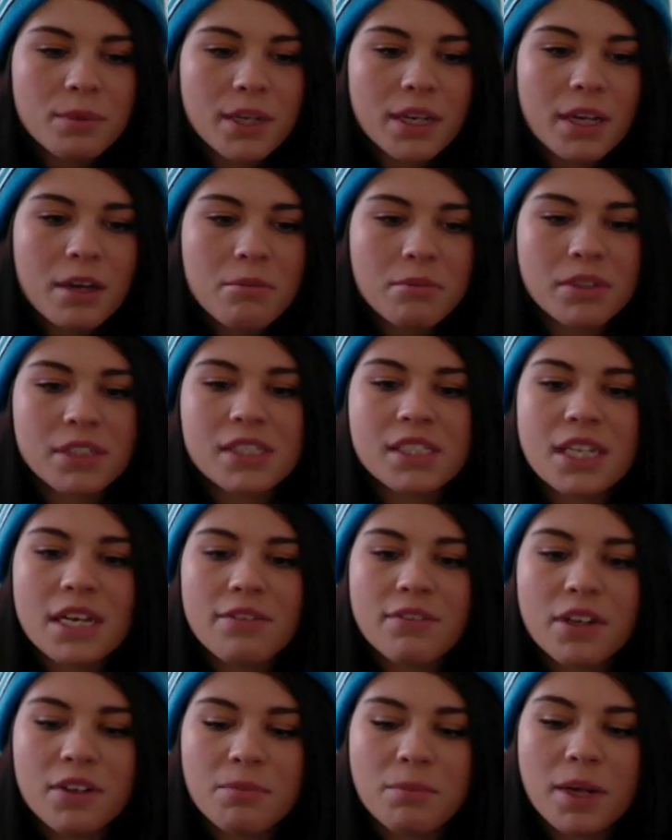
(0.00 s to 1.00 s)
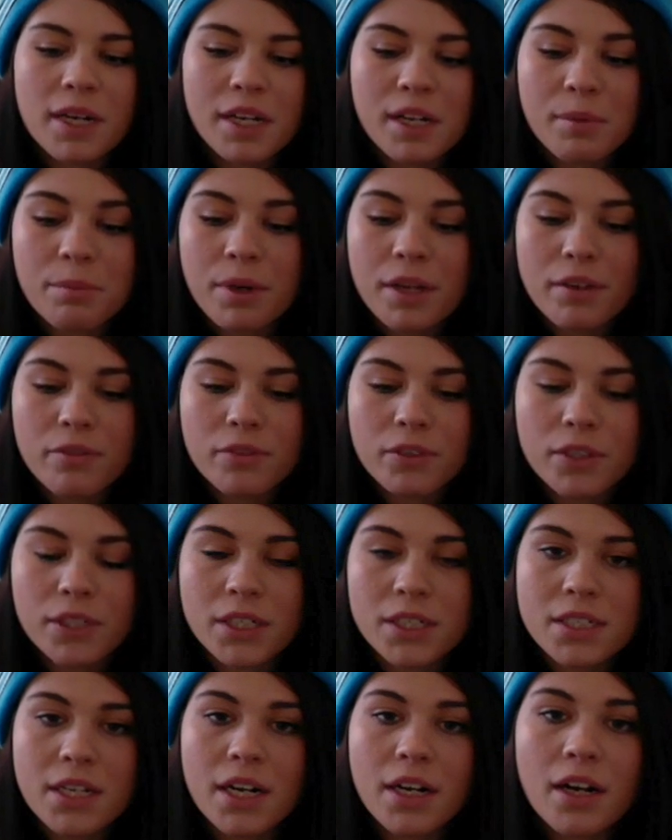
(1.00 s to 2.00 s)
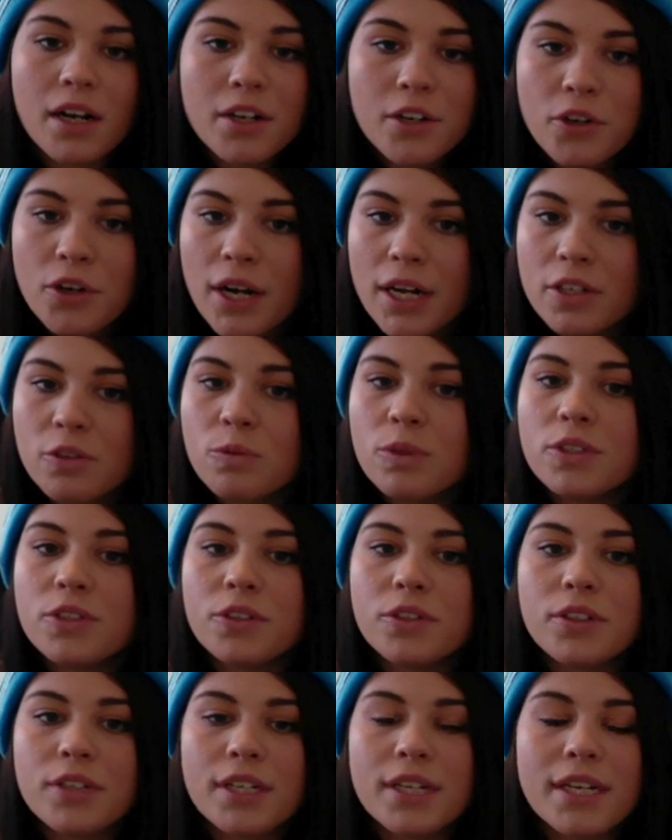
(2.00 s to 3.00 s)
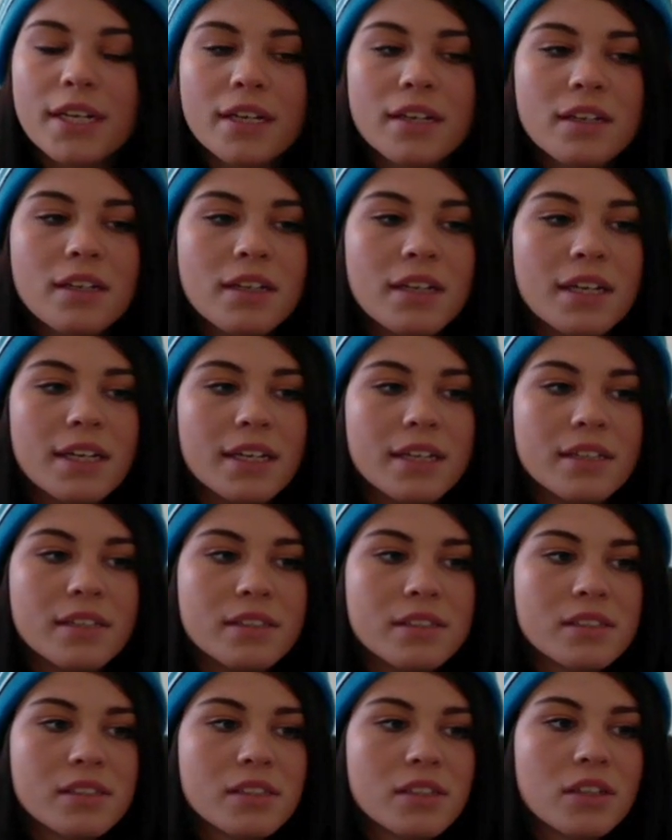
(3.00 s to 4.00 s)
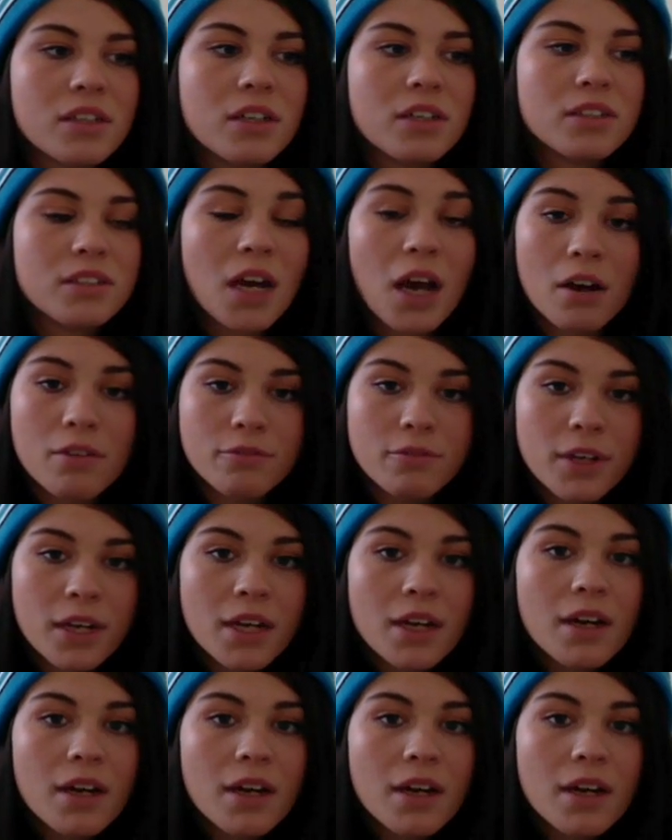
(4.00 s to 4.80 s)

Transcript: being able to save enough money to pay for an entire undergraduate degree is tough.